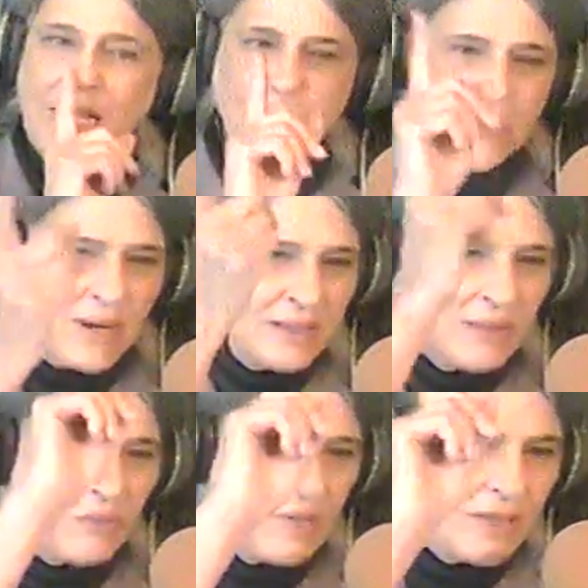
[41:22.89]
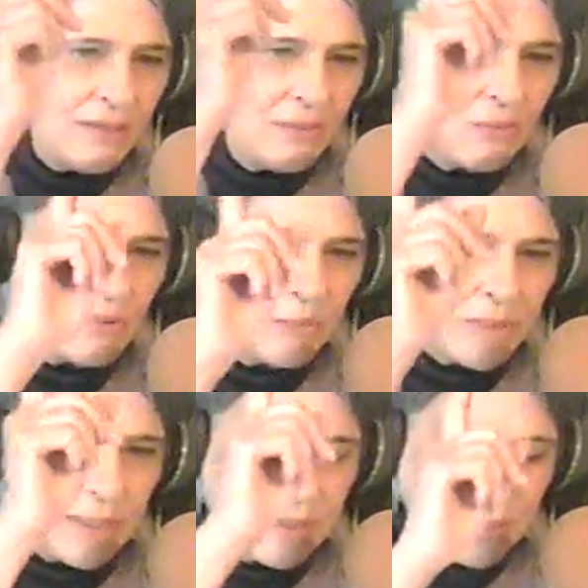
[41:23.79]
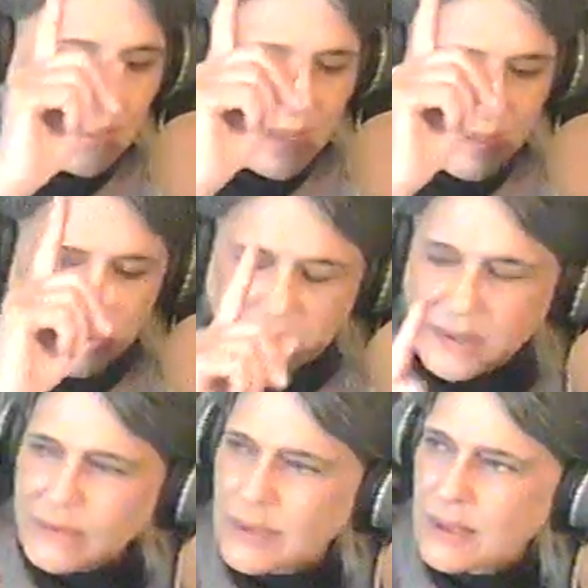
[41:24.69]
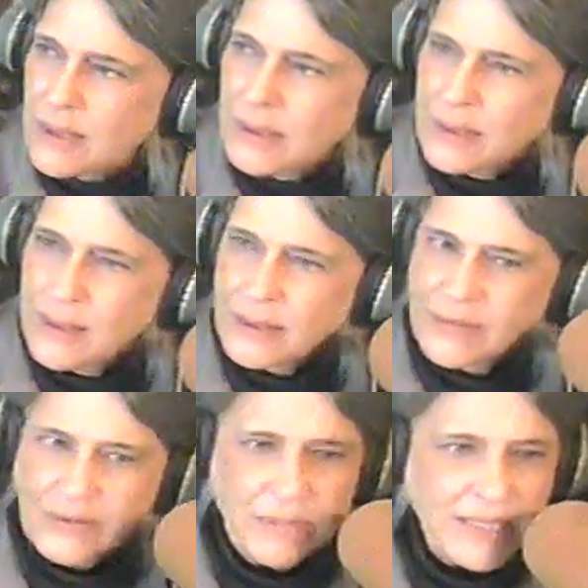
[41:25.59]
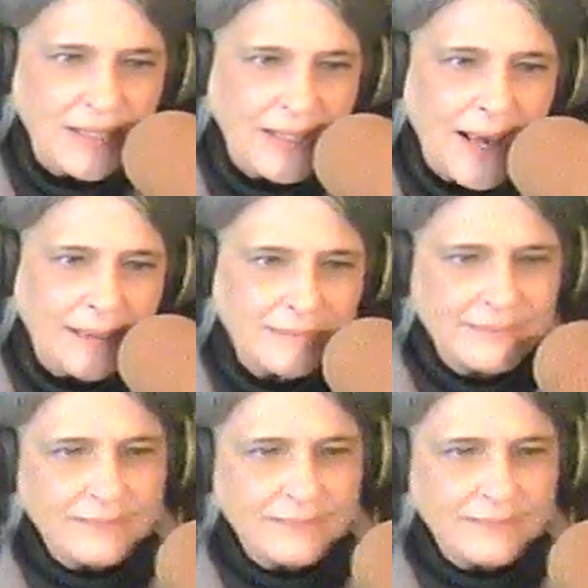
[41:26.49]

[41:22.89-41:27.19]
They brought in one woman, I believe, from India.